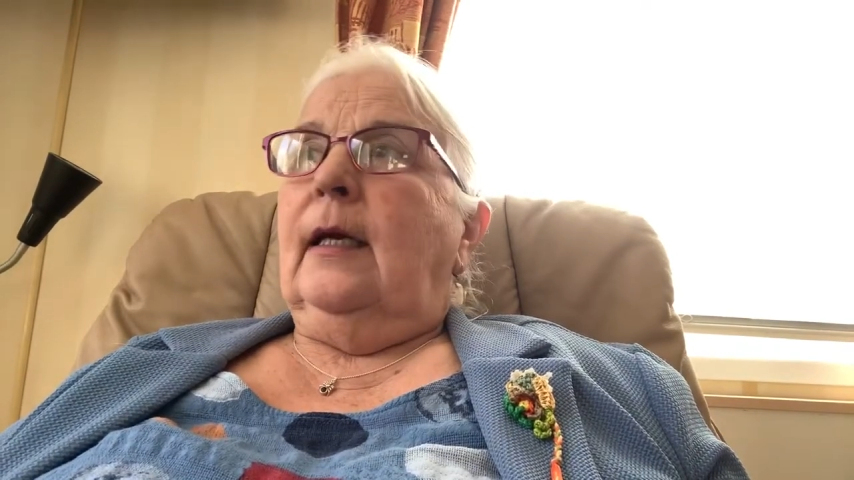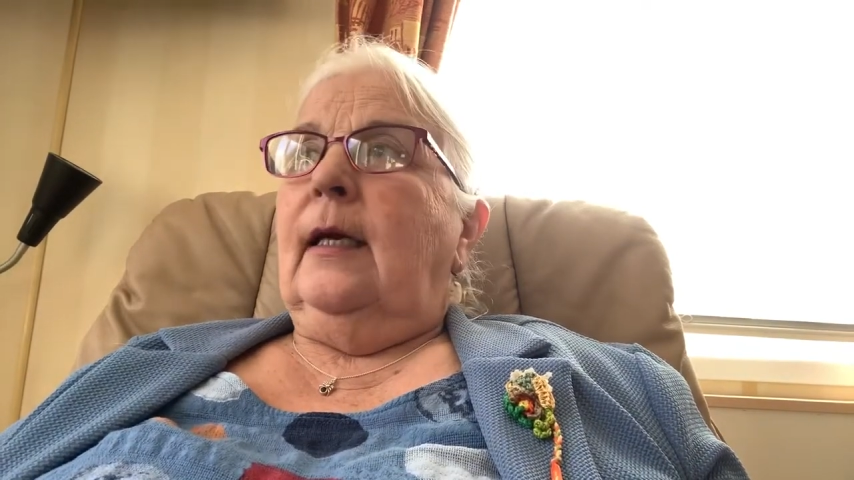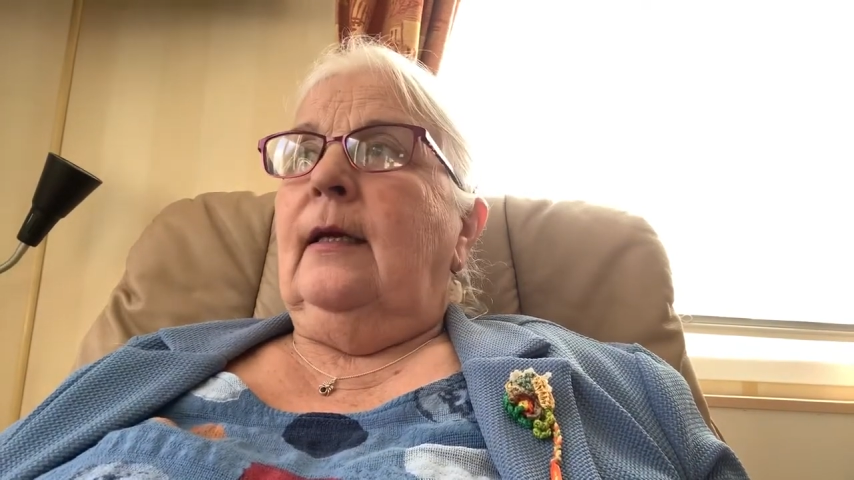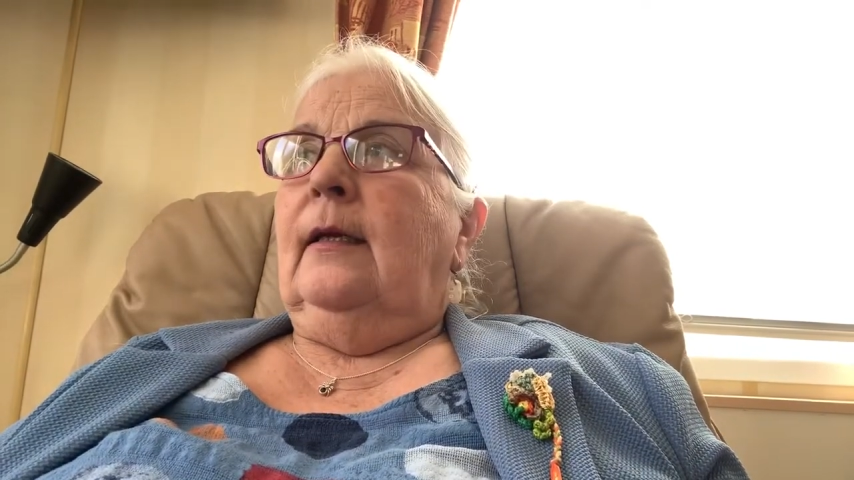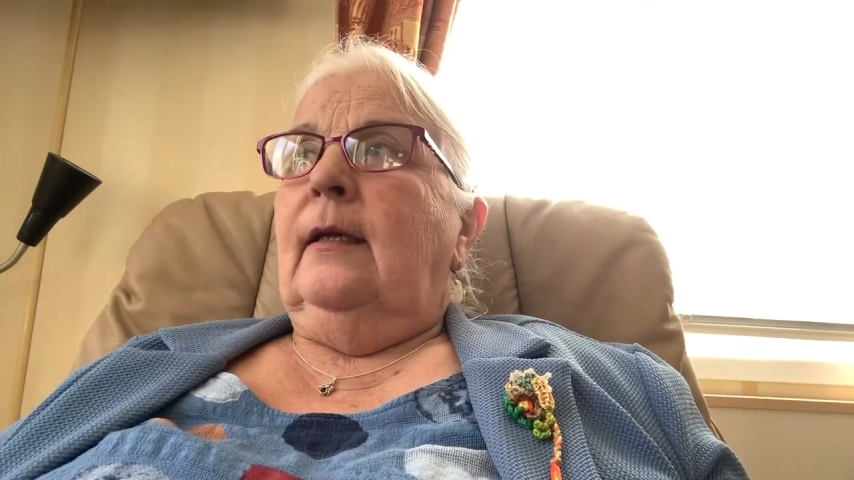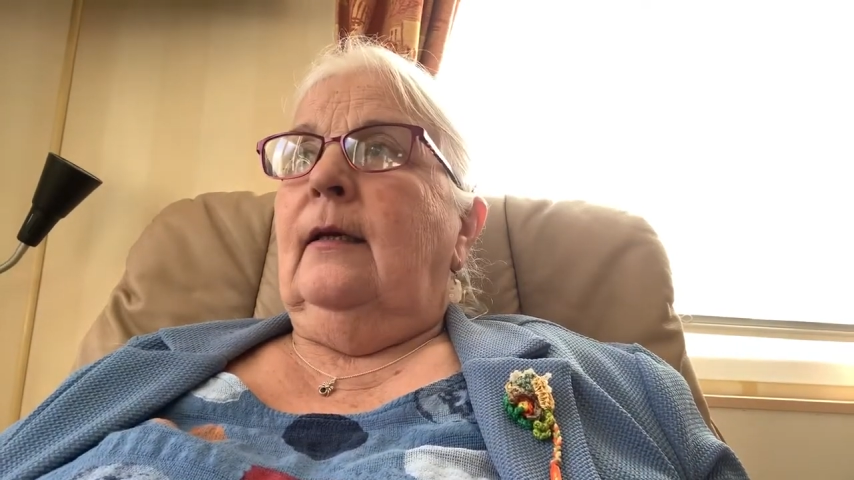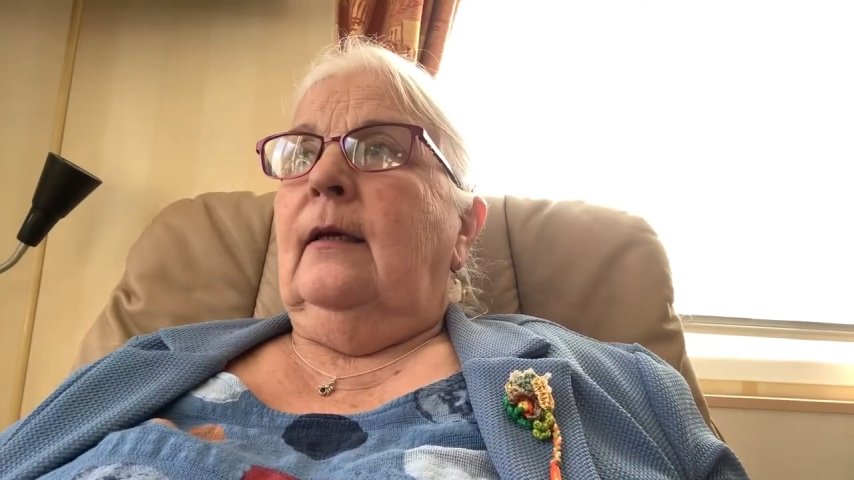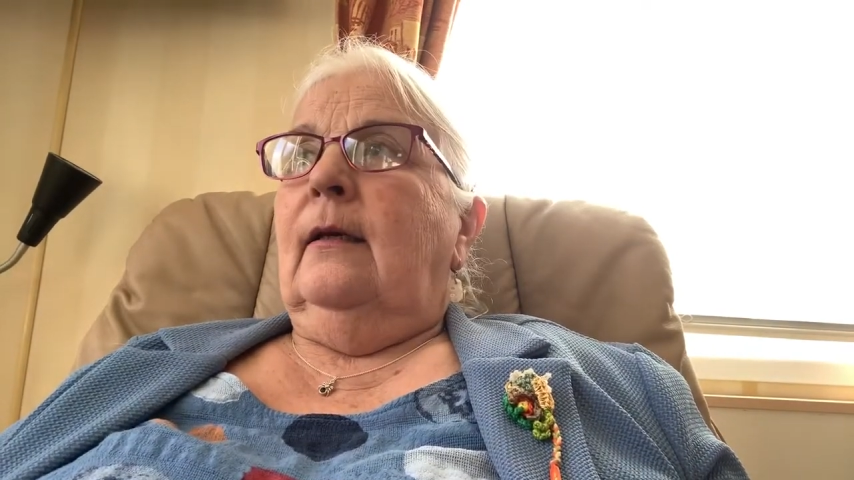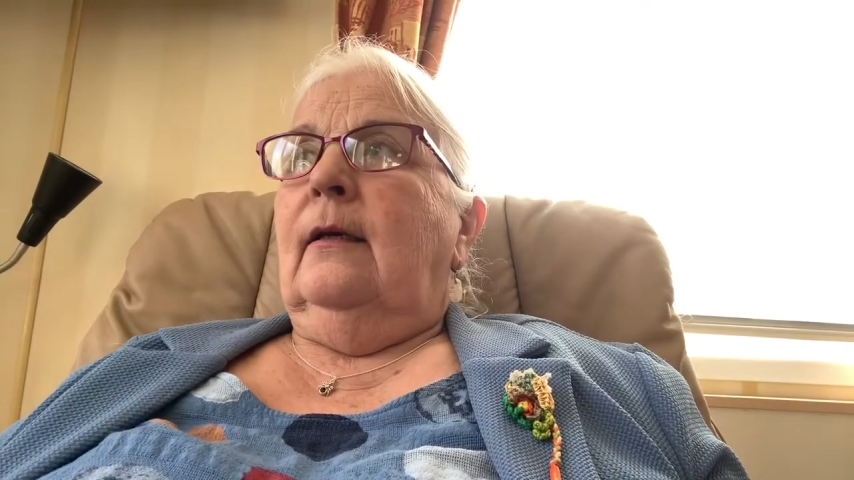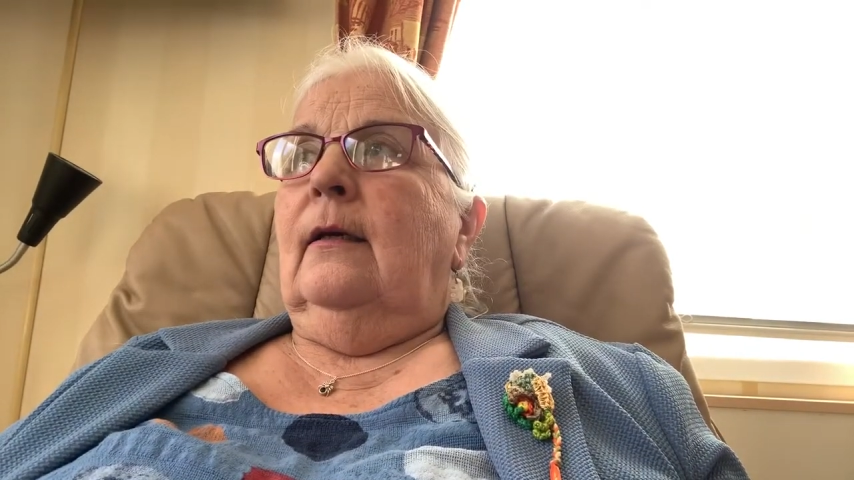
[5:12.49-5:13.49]
any
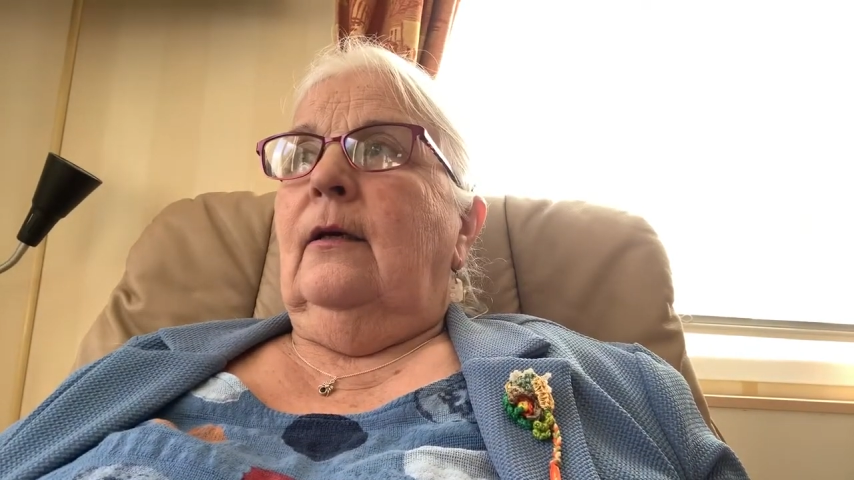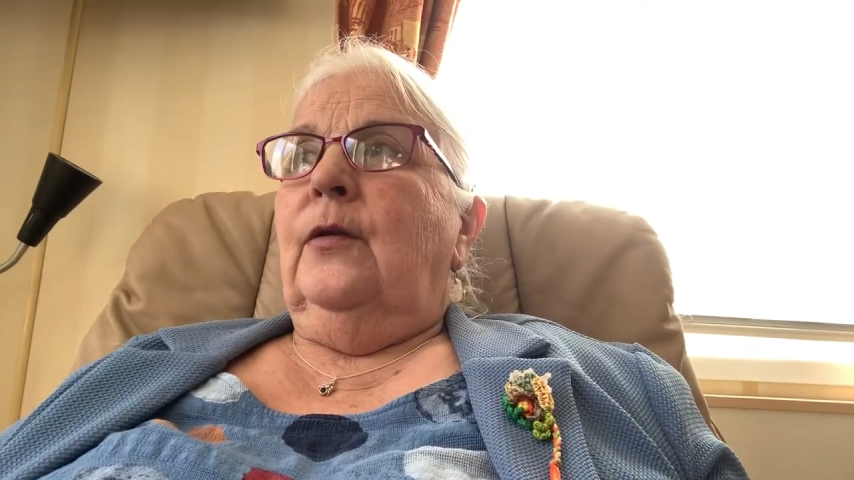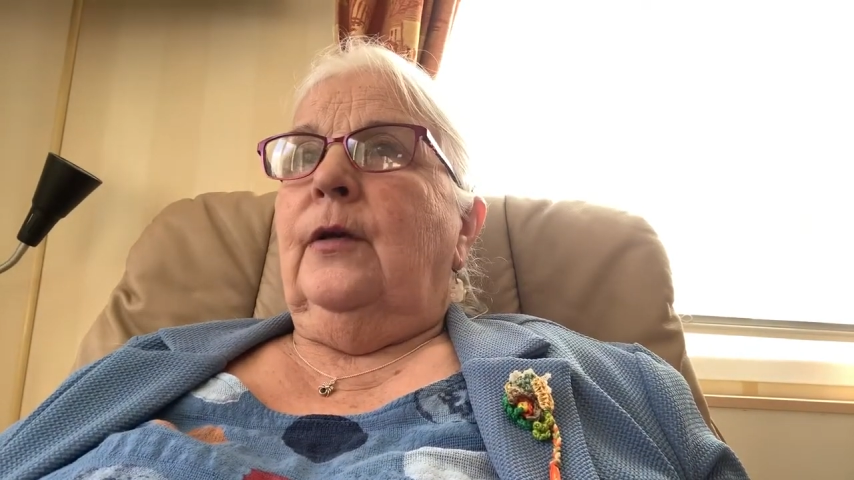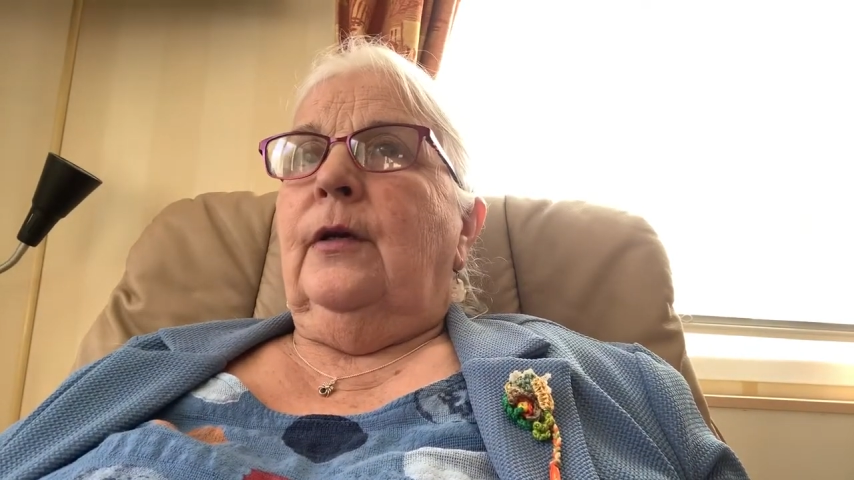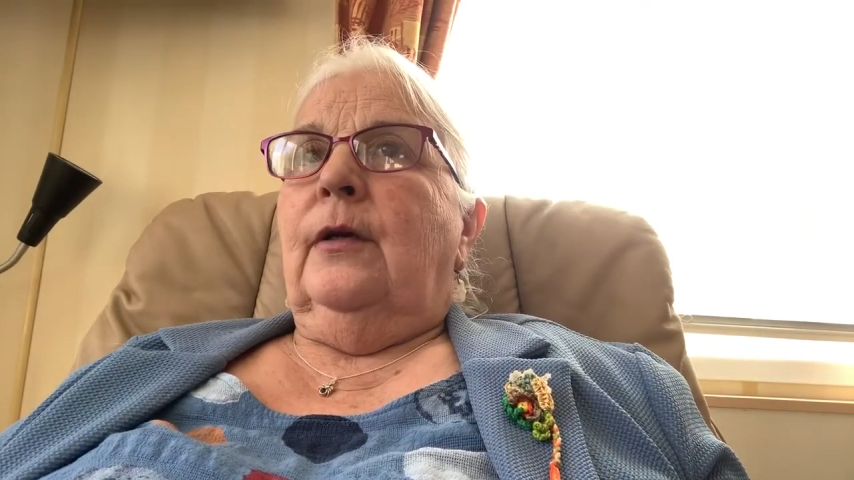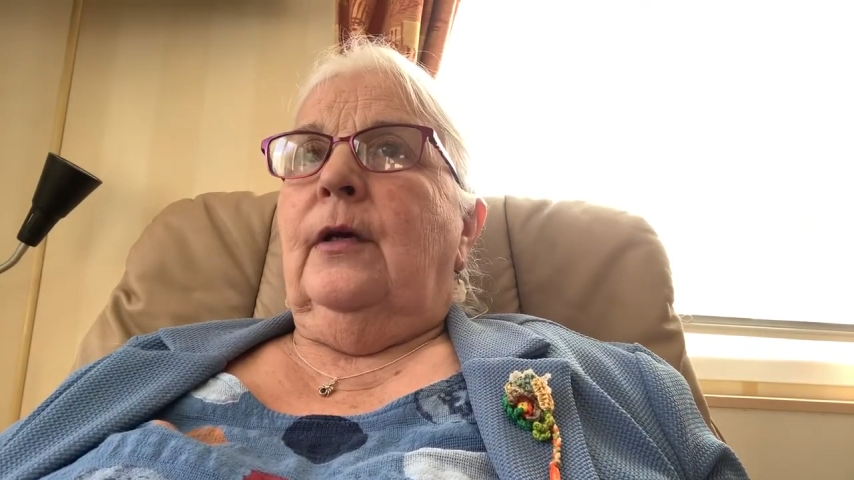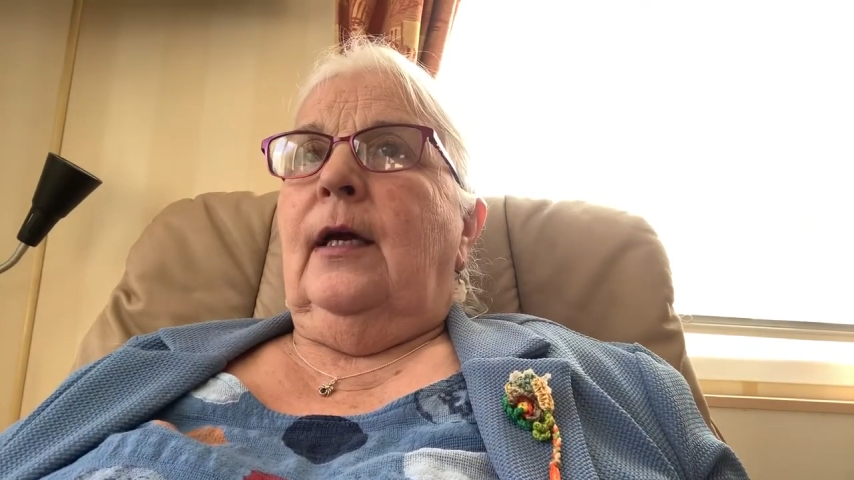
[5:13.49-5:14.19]
other,